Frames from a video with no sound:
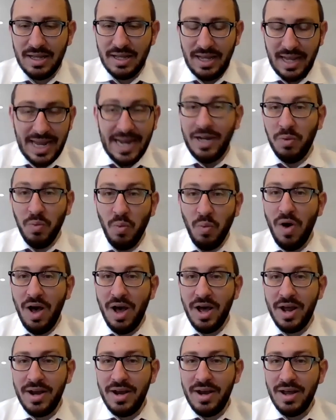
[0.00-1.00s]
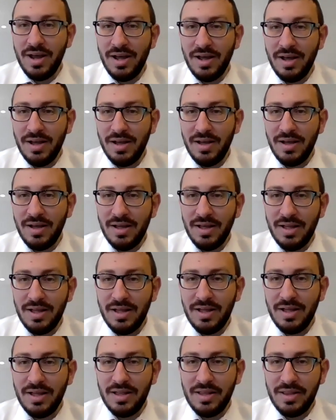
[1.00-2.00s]
eight one,
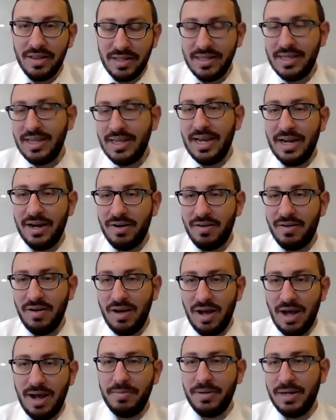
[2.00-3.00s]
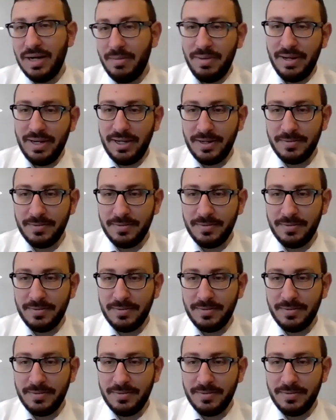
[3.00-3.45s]
the year upcoming.